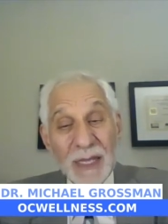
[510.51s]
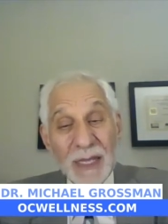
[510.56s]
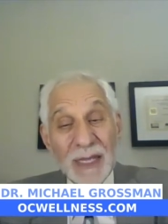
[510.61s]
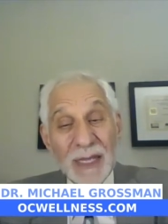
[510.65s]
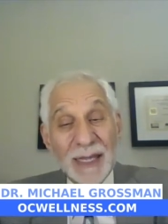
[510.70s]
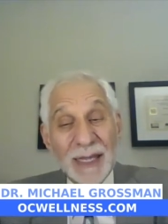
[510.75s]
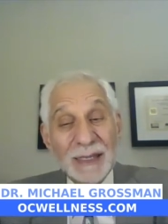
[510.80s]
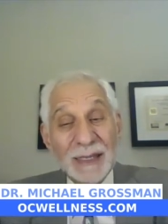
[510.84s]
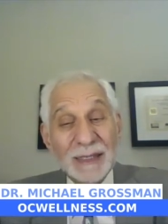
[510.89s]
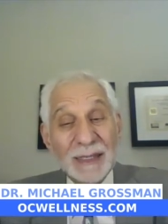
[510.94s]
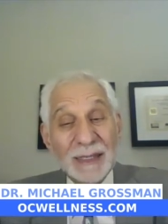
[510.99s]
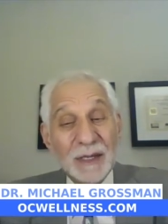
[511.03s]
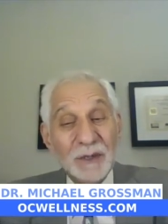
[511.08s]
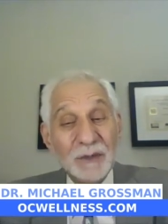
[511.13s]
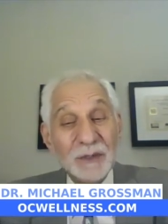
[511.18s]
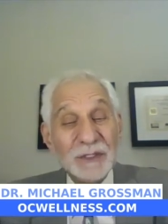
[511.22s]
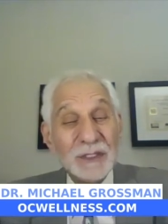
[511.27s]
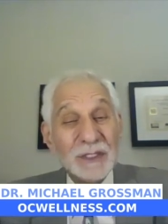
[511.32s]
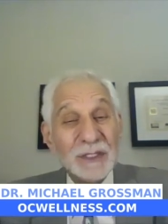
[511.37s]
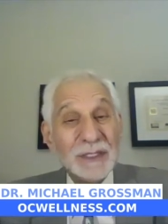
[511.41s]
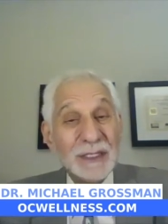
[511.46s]
And now
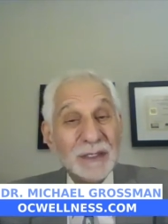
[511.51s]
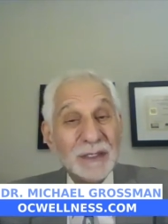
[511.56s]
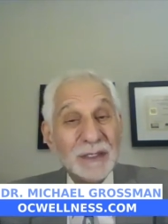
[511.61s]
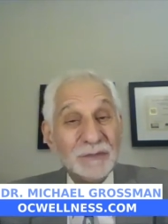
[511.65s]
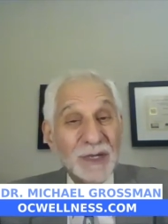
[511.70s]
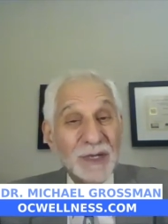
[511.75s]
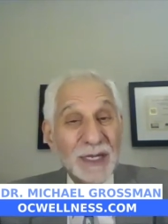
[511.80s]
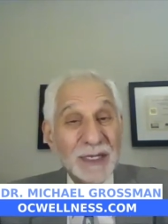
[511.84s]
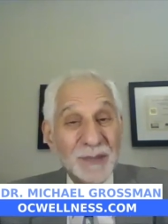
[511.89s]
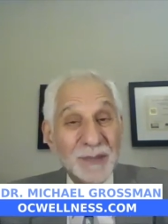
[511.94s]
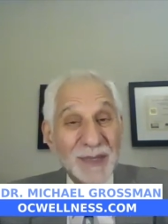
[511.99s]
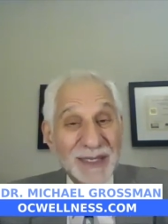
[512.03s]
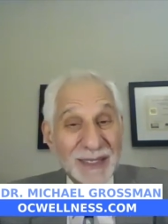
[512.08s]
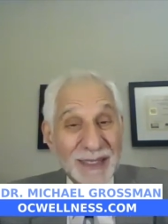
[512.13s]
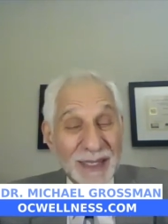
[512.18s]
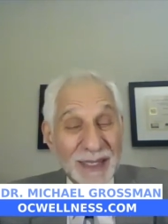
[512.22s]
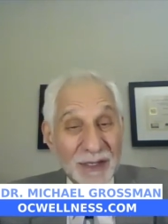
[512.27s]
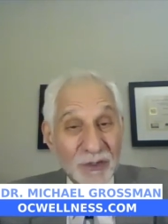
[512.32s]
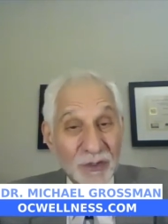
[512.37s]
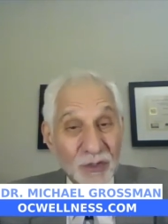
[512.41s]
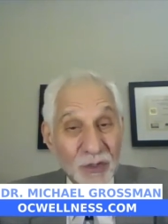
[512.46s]
it's clear that vitamin
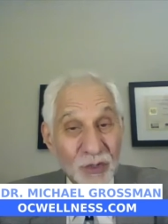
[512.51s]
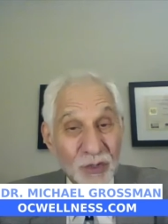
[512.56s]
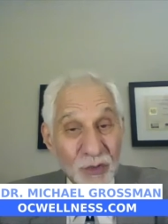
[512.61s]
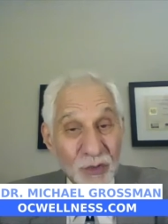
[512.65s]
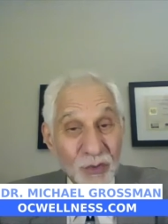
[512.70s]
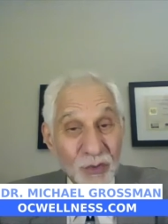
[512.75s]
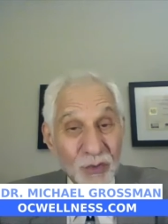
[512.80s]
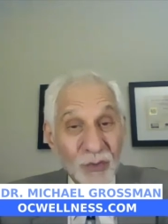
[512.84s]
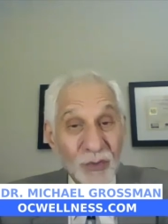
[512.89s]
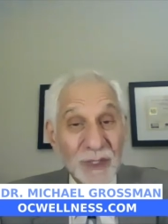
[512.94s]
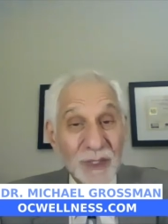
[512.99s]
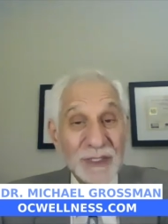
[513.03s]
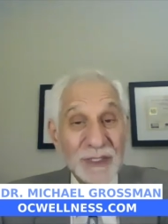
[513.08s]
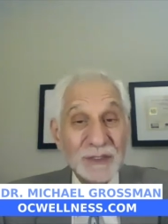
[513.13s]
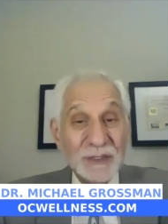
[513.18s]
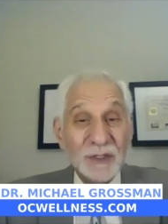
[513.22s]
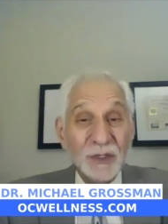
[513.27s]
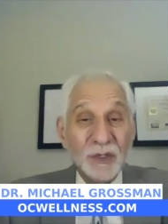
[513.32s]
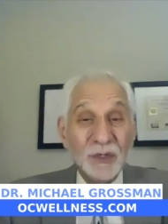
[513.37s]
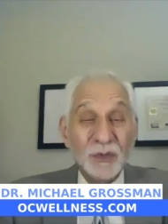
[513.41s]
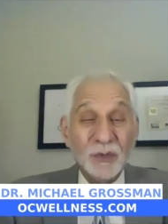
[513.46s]
K2
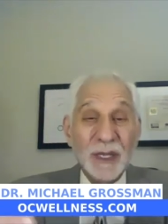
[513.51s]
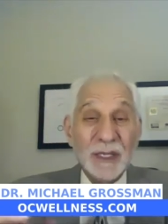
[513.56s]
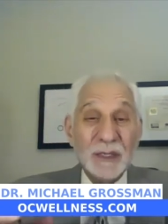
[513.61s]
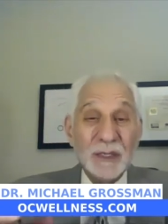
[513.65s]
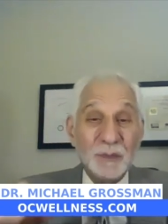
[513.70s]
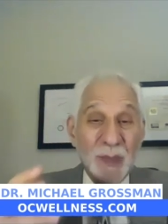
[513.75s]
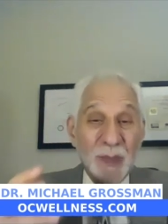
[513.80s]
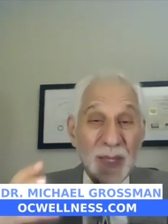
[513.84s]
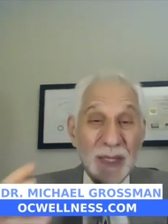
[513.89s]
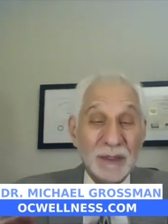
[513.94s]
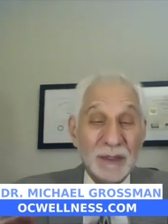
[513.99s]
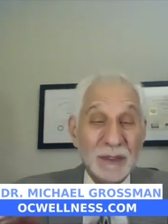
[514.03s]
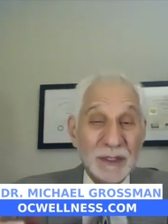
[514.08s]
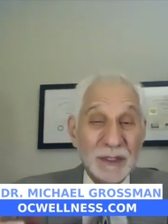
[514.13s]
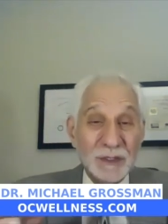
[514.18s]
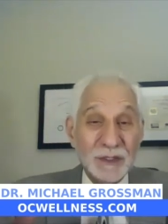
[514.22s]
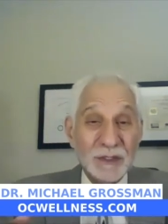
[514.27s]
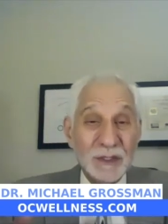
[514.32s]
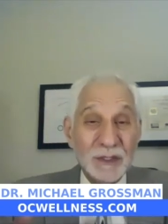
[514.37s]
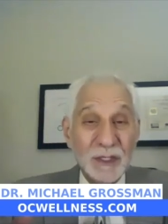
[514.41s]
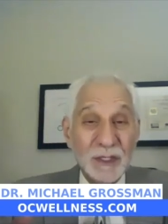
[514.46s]
is a great
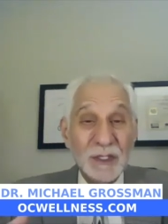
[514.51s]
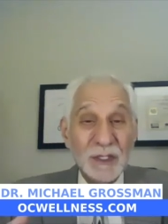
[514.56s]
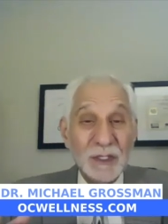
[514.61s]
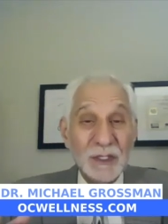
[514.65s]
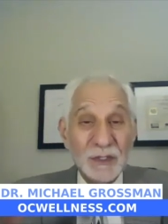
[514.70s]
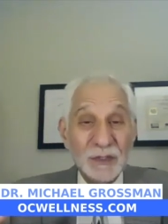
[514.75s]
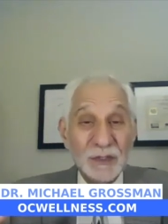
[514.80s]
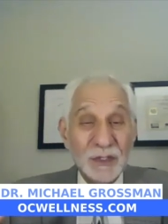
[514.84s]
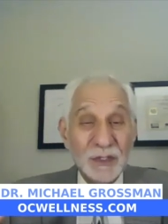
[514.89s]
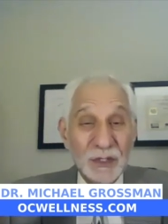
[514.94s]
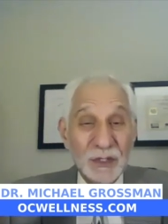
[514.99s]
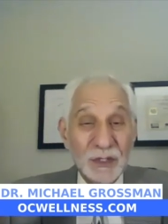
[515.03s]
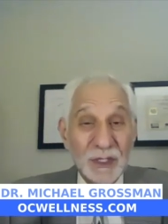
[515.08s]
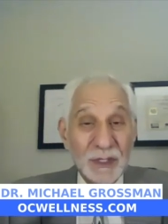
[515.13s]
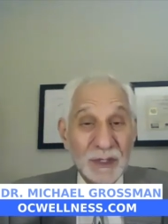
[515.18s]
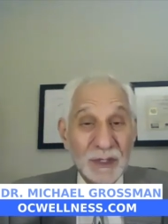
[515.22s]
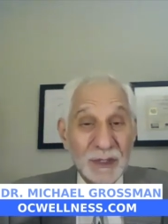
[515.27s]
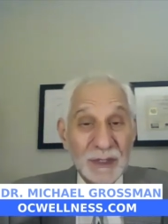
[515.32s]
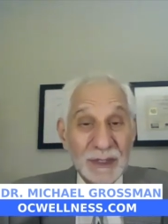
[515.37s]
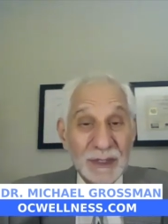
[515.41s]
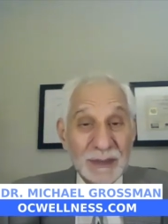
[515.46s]
balance to
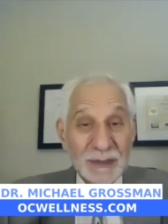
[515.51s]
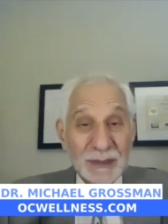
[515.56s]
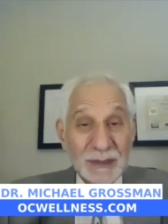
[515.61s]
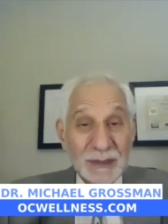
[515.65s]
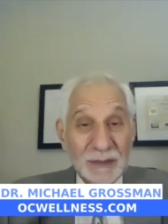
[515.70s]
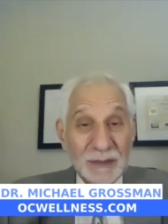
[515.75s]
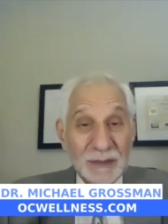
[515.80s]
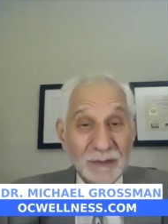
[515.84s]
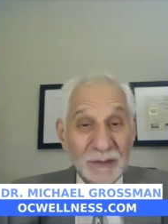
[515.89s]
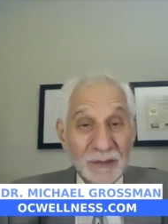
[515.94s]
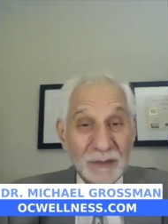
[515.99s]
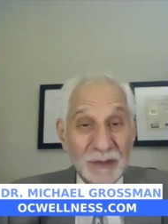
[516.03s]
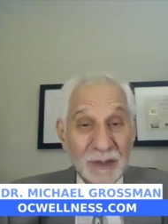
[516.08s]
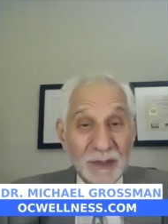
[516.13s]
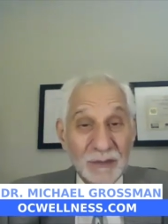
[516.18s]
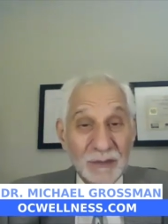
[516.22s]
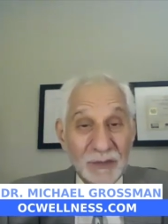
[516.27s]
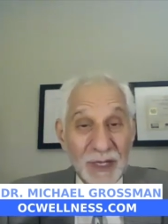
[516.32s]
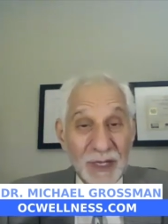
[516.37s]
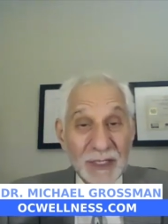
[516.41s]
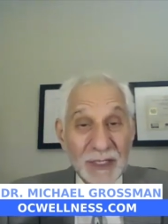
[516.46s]
the
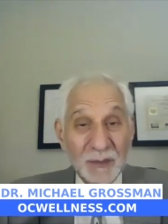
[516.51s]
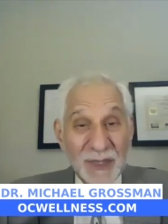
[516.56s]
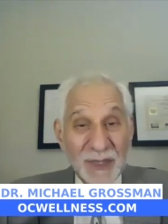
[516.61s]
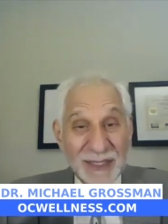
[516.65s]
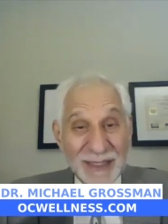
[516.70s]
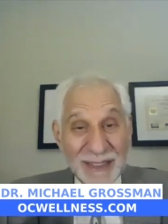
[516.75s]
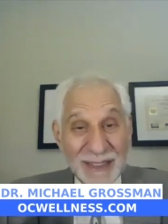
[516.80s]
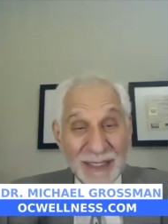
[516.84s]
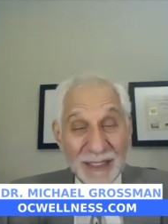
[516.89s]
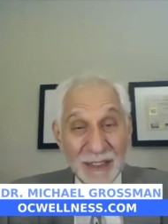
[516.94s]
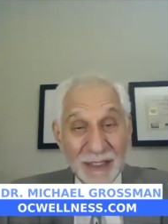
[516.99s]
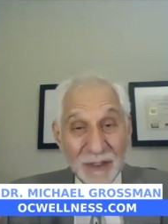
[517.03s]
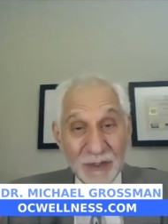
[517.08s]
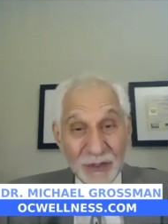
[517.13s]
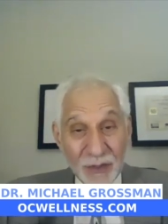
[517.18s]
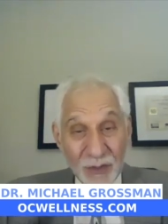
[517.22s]
vitamin D, so